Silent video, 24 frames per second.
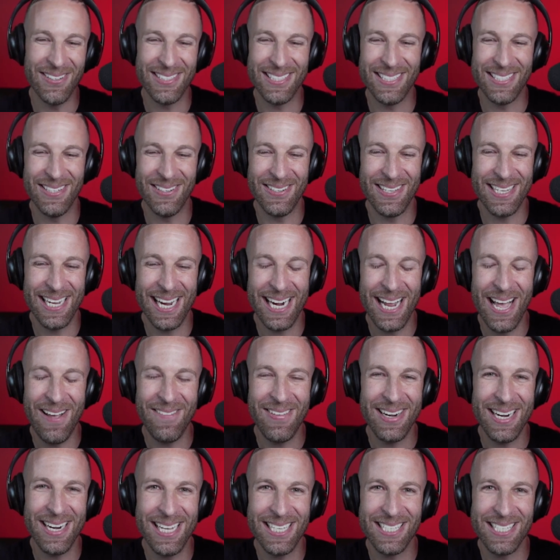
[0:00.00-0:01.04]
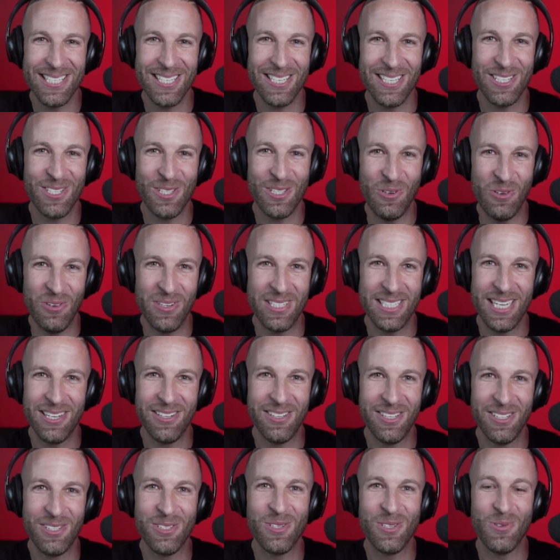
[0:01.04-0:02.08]
You know, you got to have a nice
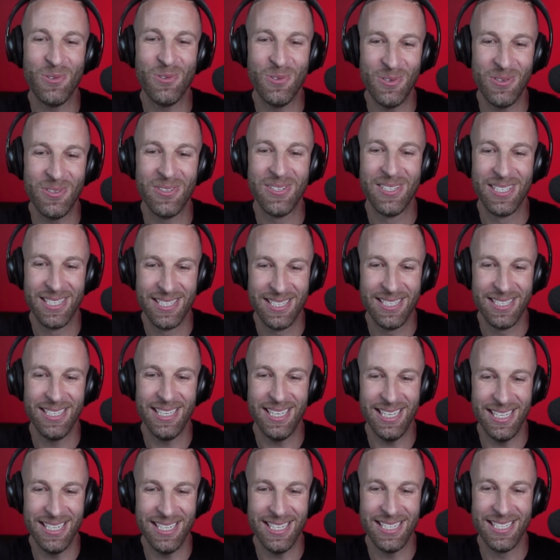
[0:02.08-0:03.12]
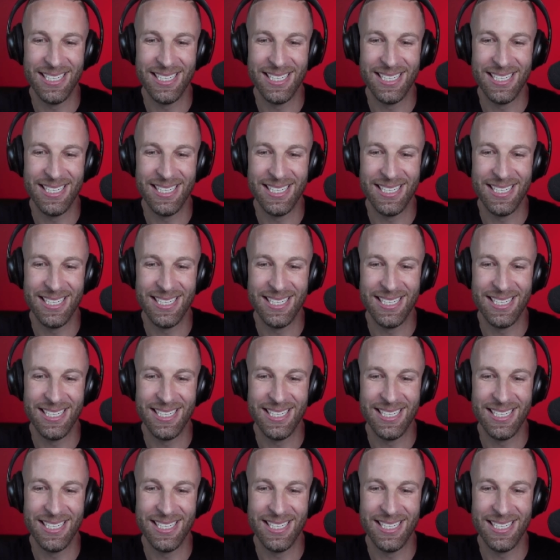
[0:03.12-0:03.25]
storytelling tool. And